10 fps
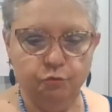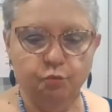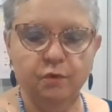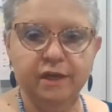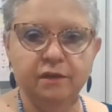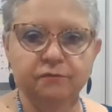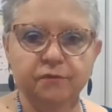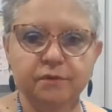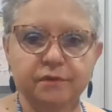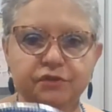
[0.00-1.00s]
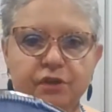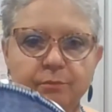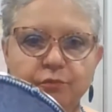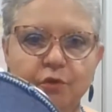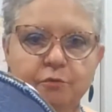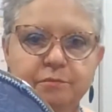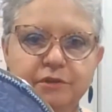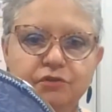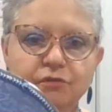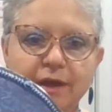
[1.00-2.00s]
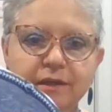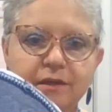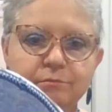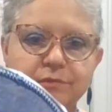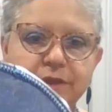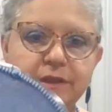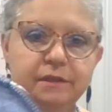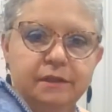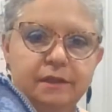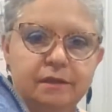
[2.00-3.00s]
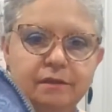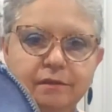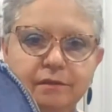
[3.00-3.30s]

I'm waiting for the jump rope to dry completely.